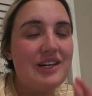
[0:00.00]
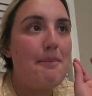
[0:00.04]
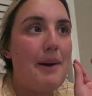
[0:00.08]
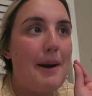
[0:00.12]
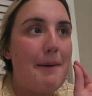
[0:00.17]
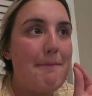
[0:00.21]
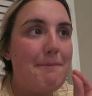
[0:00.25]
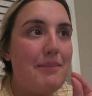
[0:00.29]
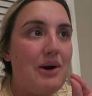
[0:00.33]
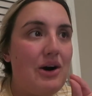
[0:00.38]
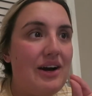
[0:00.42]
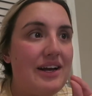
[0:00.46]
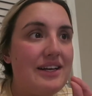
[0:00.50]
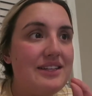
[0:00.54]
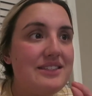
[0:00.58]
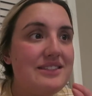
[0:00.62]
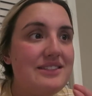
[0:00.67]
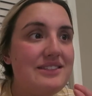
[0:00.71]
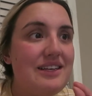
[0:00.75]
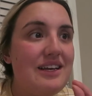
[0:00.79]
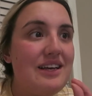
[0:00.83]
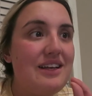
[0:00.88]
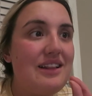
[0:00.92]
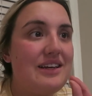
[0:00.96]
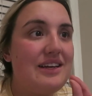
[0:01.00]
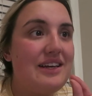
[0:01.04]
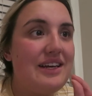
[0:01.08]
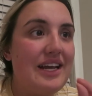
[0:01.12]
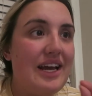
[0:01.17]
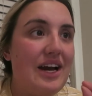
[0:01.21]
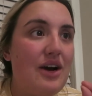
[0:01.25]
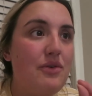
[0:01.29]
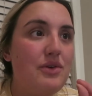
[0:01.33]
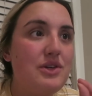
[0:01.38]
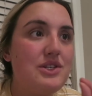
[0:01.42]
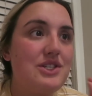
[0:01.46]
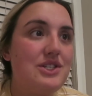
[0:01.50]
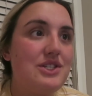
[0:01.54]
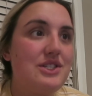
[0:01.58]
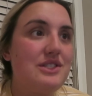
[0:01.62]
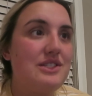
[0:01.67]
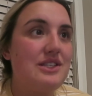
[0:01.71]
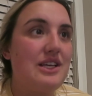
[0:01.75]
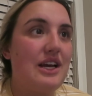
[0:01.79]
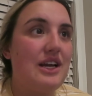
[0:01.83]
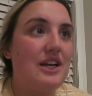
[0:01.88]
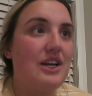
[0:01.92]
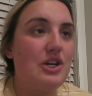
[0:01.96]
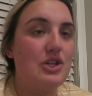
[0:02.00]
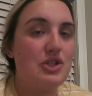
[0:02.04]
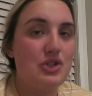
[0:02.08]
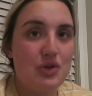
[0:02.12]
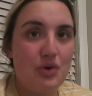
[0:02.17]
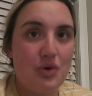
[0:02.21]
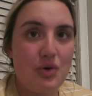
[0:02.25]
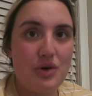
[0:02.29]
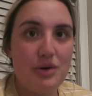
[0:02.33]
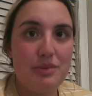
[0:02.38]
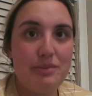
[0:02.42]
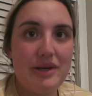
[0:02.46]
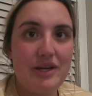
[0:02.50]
My mindset now it's just like a chore to